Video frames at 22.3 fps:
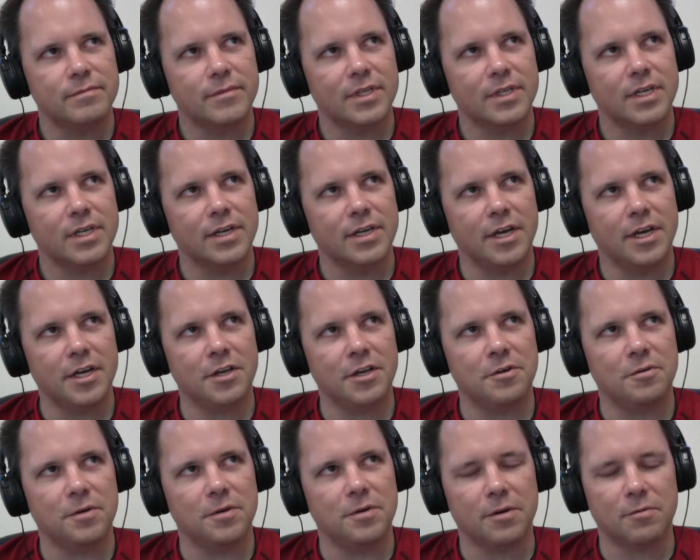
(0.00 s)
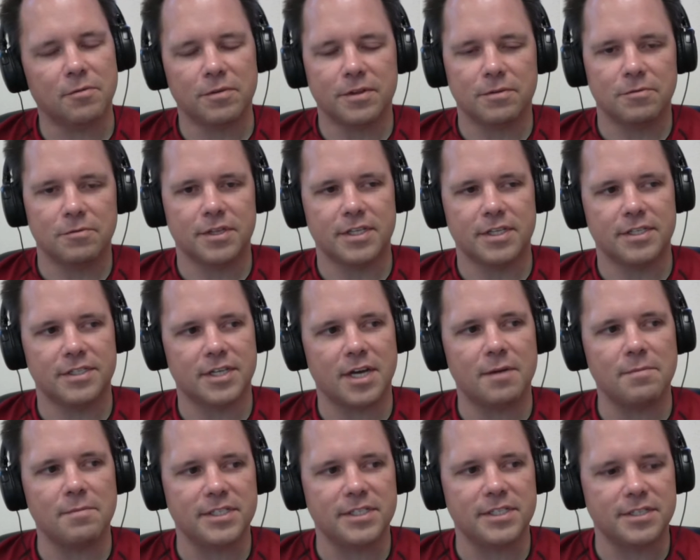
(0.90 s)
again with the
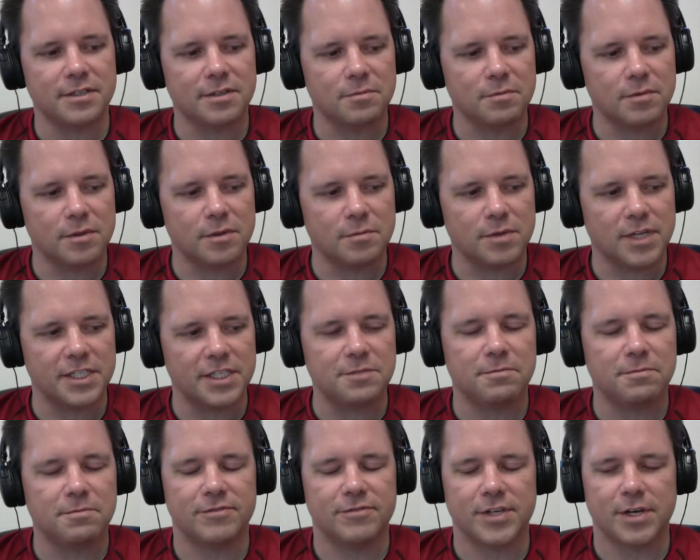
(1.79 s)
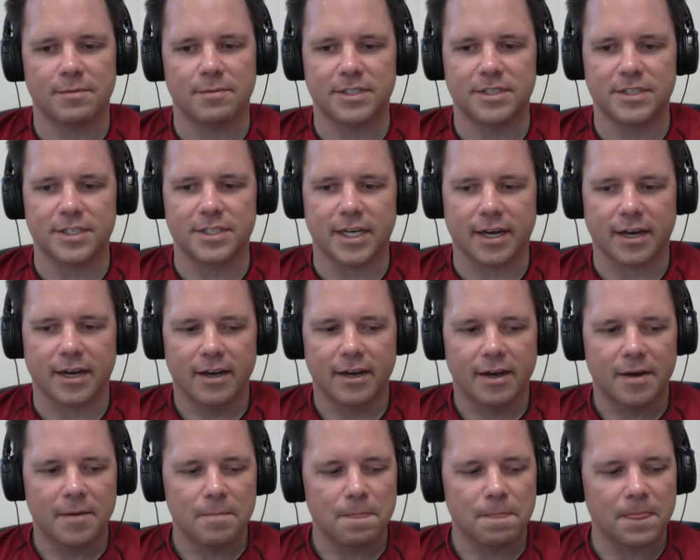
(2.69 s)
zombies and the placement of zombies, like
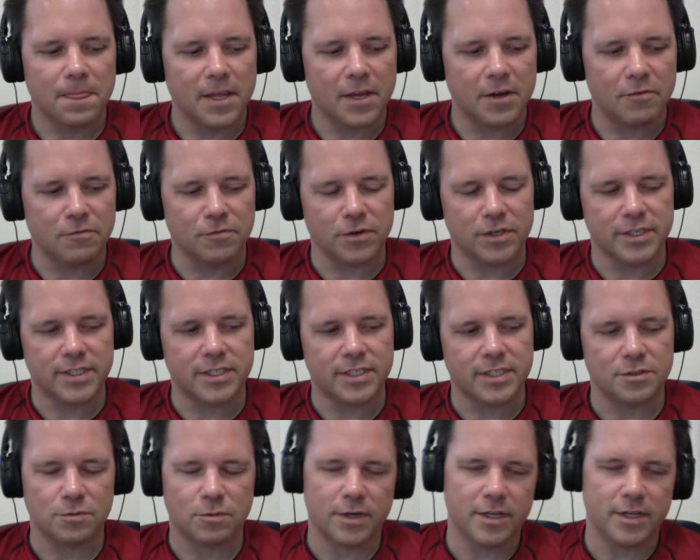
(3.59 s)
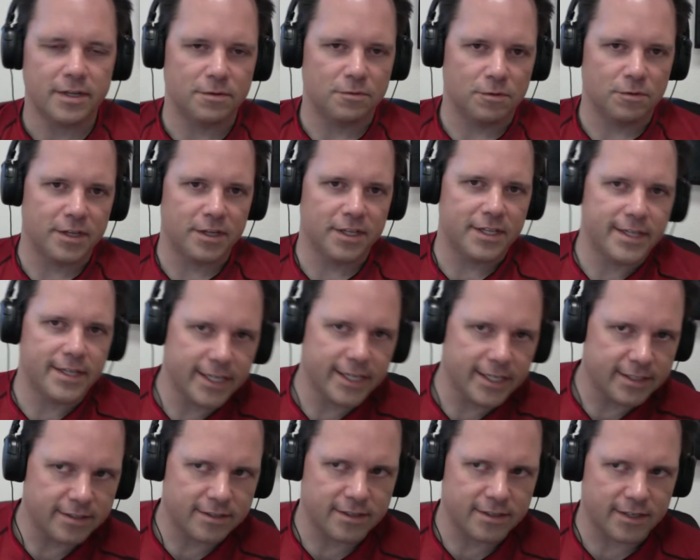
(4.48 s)
for instance, one of the
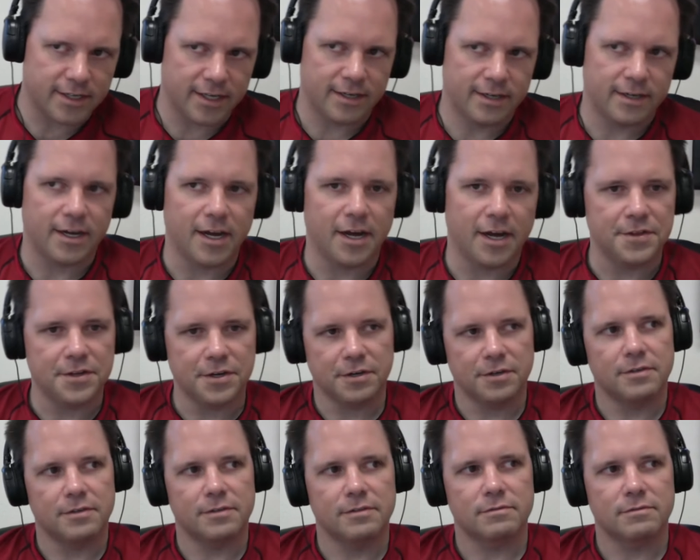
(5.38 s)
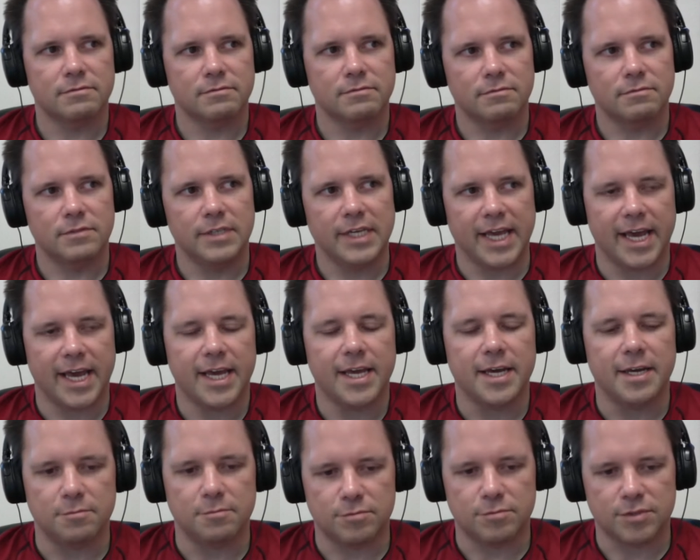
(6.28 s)
things in other
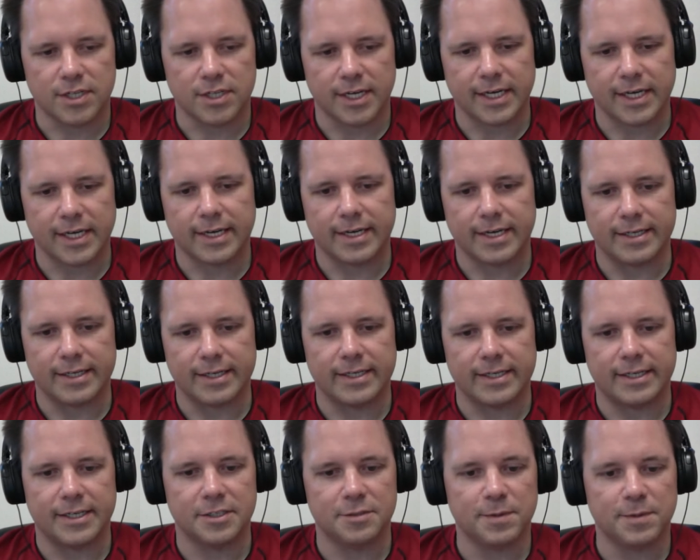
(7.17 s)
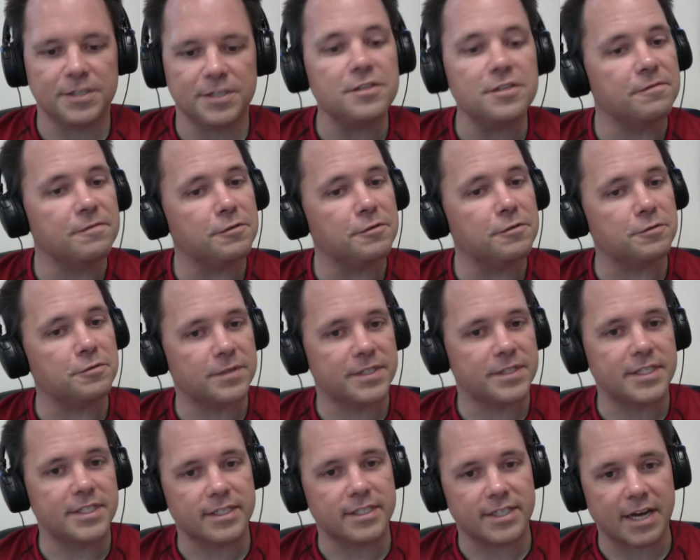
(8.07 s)
games, like especially
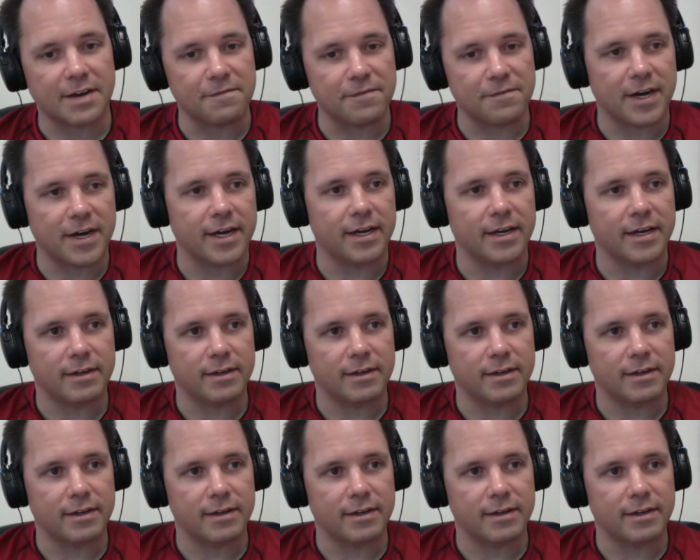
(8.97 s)
futuristic sci-fi